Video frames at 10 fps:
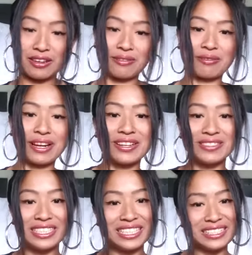
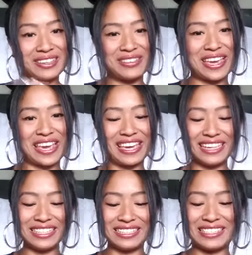around it.
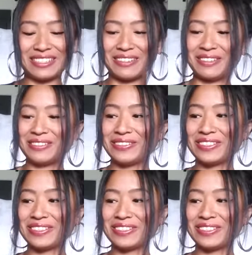Okay, so